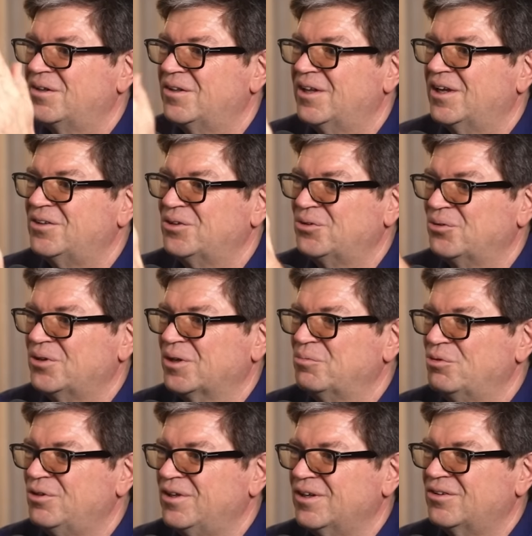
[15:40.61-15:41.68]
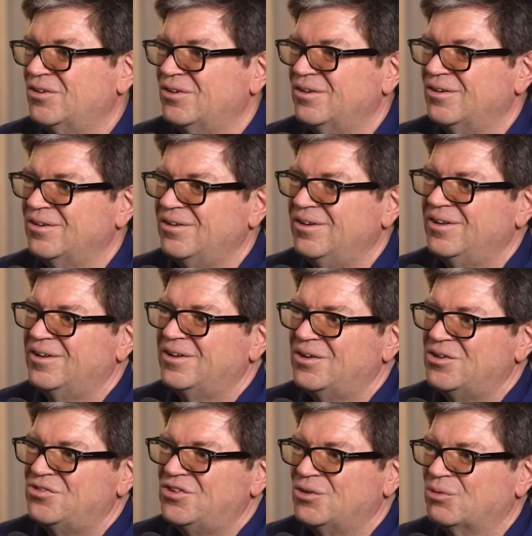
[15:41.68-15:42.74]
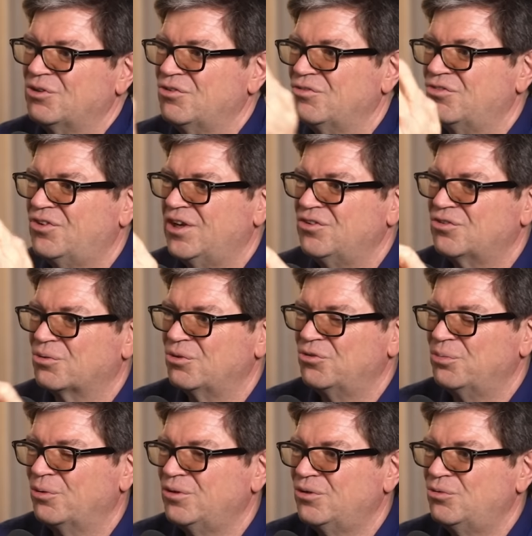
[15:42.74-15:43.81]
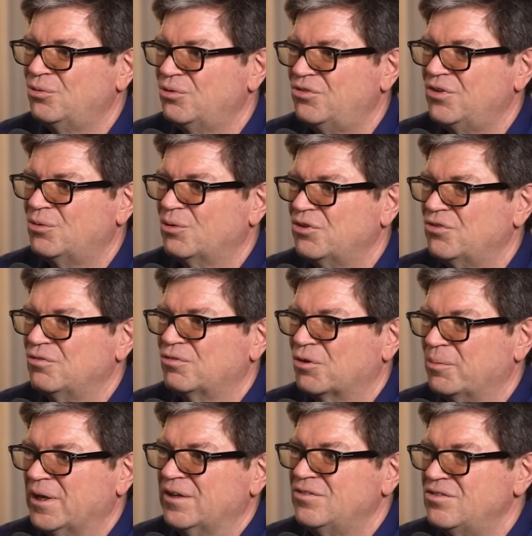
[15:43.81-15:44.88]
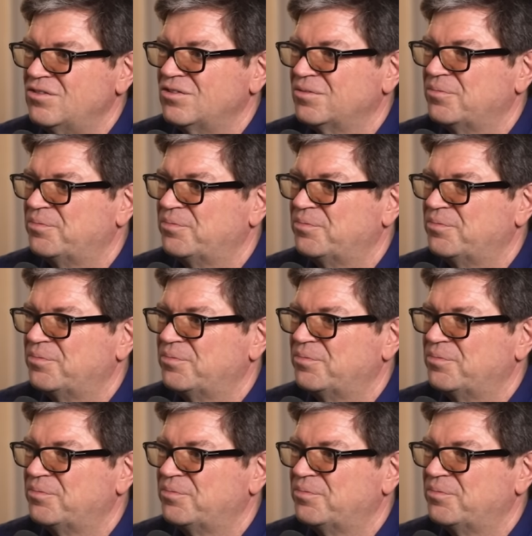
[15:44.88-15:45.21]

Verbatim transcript: that you know can predict the sequence of states corresponding to a sequence of commands,